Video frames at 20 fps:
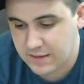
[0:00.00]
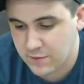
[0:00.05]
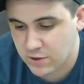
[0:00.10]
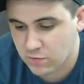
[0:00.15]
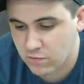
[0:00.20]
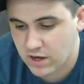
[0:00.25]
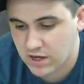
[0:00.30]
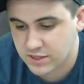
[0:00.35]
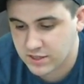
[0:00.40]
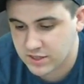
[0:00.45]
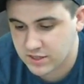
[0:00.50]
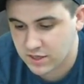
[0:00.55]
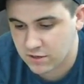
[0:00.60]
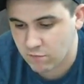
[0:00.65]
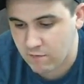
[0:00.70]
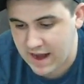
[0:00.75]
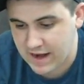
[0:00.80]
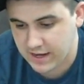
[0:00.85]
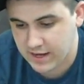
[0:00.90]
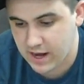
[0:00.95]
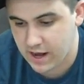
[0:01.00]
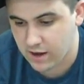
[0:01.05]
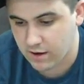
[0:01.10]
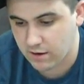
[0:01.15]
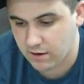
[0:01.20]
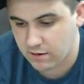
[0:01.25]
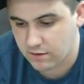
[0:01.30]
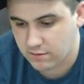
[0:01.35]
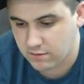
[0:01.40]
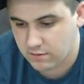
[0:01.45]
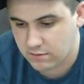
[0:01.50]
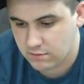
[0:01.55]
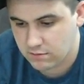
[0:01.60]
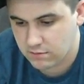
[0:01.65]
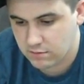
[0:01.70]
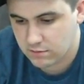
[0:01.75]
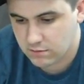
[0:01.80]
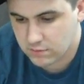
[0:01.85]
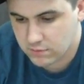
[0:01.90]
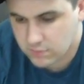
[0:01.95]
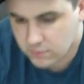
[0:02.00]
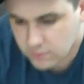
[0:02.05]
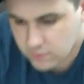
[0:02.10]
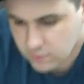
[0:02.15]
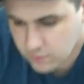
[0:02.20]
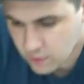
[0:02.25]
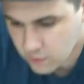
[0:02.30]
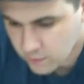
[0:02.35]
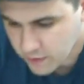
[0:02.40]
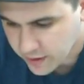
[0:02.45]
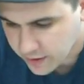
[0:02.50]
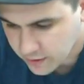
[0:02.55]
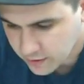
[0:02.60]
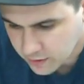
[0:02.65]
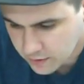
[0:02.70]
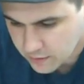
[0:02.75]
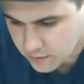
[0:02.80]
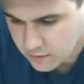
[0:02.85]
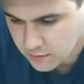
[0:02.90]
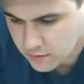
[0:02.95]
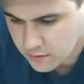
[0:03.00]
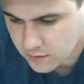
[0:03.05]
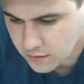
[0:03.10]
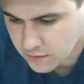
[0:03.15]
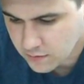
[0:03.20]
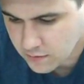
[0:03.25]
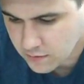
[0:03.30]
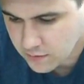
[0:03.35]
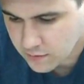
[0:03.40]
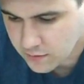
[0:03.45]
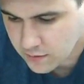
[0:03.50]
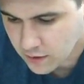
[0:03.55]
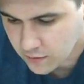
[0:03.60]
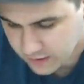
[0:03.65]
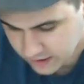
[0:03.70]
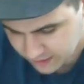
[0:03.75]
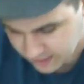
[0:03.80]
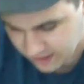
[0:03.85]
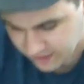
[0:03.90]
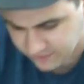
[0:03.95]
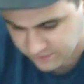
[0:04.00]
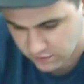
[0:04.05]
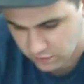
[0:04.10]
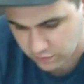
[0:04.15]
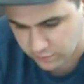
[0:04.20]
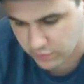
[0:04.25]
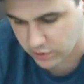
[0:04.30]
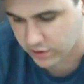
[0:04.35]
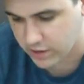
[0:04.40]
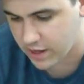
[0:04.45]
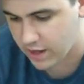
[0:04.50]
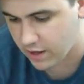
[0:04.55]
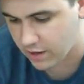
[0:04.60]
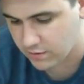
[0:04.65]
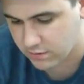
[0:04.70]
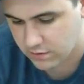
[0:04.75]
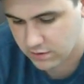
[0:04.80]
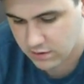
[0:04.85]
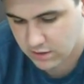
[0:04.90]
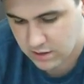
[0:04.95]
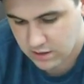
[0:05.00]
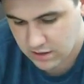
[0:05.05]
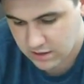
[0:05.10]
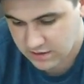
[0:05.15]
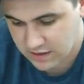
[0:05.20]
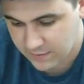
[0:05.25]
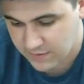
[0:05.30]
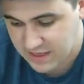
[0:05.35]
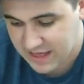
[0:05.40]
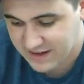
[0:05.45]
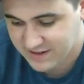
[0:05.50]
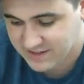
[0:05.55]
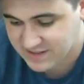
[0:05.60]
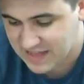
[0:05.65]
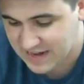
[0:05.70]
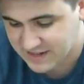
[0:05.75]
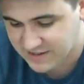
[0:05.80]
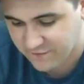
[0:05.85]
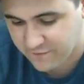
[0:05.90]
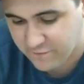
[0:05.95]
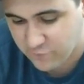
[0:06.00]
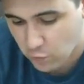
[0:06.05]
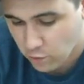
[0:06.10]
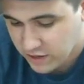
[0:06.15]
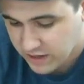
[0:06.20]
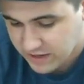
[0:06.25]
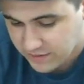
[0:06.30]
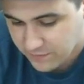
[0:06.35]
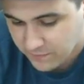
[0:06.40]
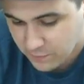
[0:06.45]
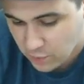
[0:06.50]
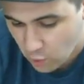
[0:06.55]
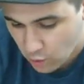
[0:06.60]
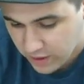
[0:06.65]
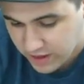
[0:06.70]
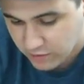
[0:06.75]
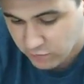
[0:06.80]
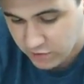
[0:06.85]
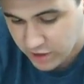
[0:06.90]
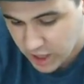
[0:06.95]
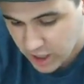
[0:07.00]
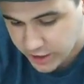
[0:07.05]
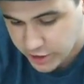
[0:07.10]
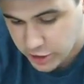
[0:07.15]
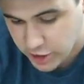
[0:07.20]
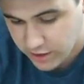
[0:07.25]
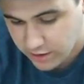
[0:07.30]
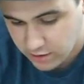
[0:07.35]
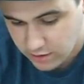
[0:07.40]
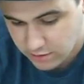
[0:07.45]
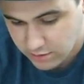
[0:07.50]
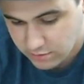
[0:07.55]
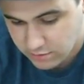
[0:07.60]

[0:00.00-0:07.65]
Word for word: Leman Russ Eradicator. That's awesome. Oh wait, okay, that's the old one. Yeah, I mean that's that's a 40 point reduction.